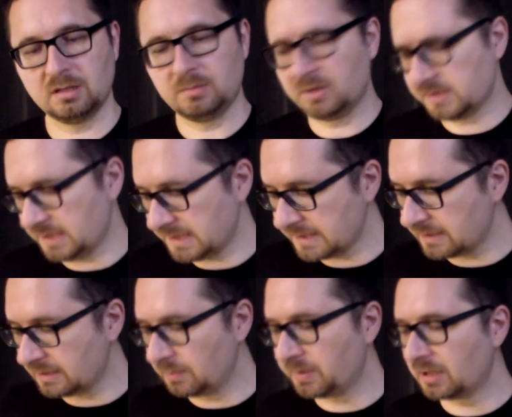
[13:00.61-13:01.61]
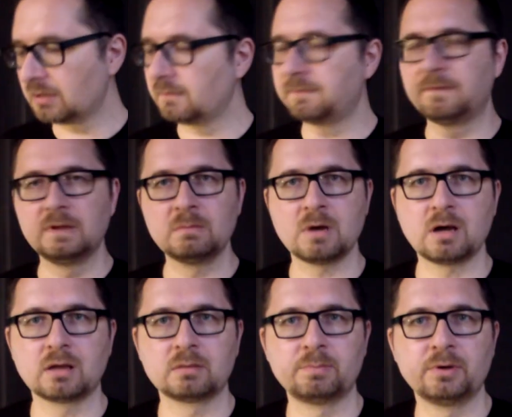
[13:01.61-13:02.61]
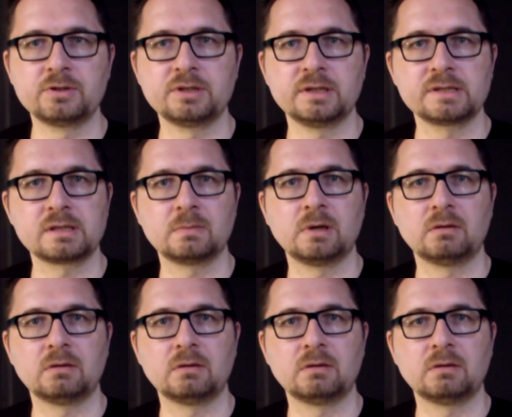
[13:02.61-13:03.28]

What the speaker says: because this is a typical flea market purchase somehow,